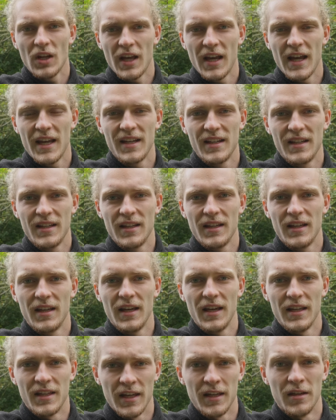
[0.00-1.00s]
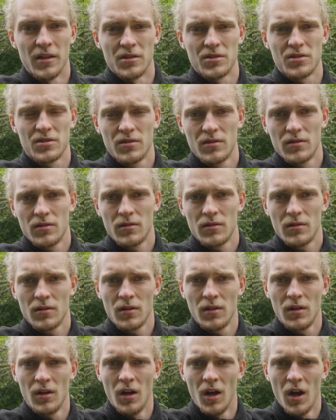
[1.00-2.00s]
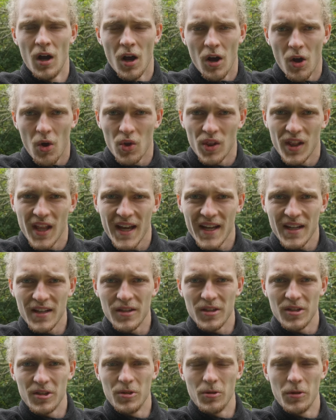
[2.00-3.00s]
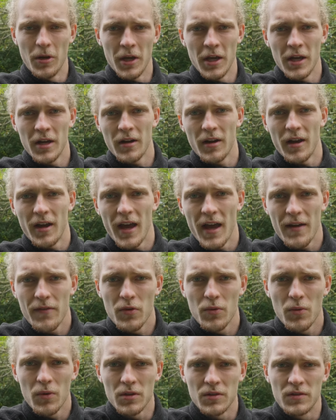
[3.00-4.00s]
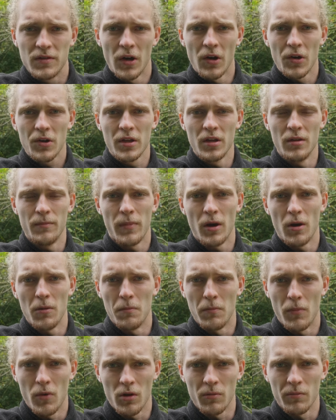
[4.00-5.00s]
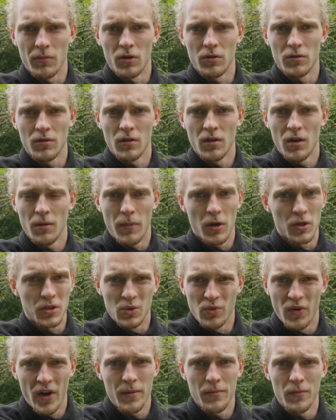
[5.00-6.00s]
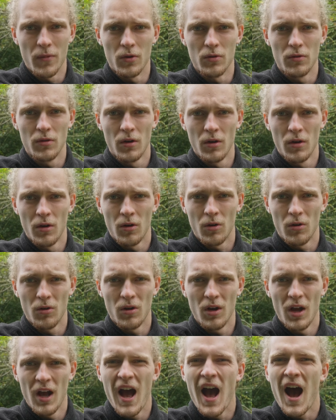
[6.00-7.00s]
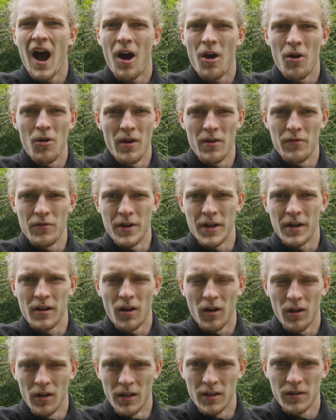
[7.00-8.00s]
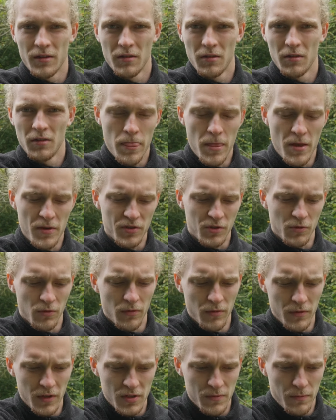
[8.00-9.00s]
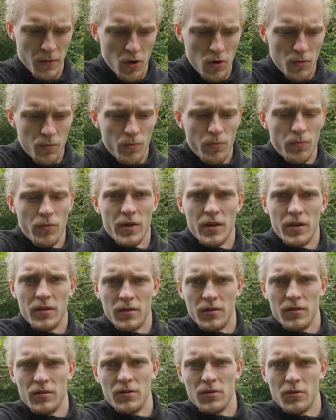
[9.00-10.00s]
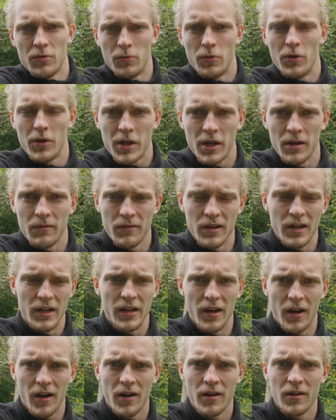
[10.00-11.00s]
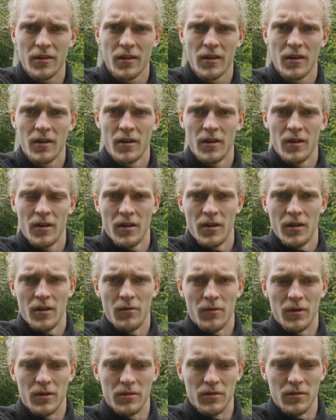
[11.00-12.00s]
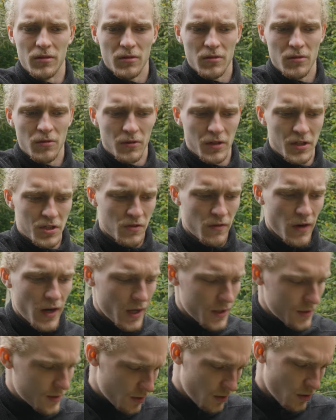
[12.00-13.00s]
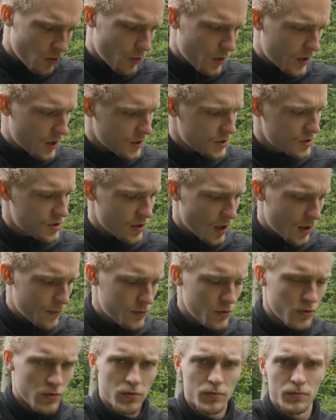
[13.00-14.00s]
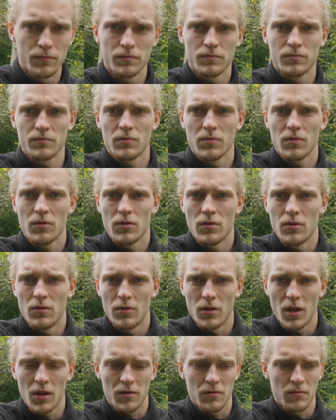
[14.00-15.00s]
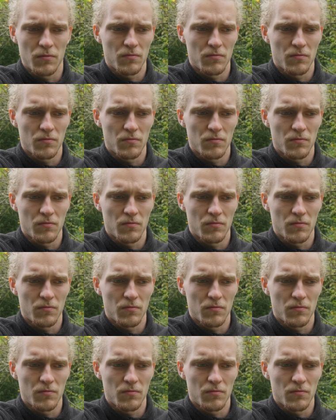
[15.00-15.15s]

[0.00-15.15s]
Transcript: And it hit us. Online you hear everyone talking about monk mode, about grind mode, or however they call it. This, this mode when you're working really hard, when you're on this grind and no one can stop you, you're not